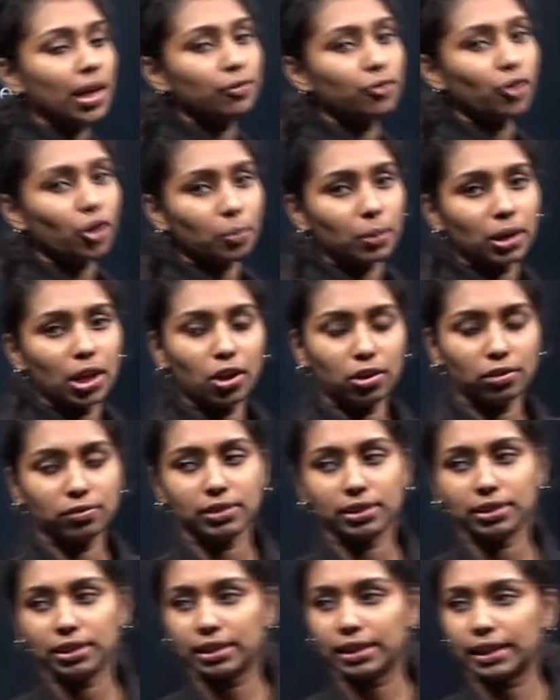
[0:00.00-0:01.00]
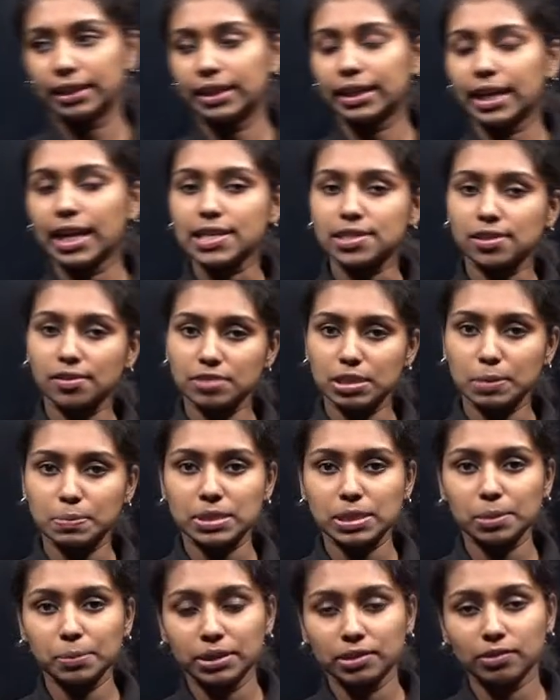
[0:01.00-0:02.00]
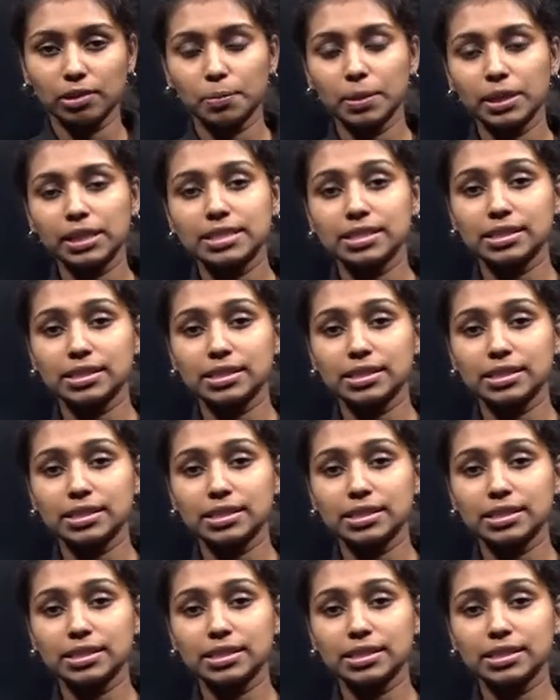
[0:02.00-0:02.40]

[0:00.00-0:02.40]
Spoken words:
formula over there. In the case of gypsum, it will be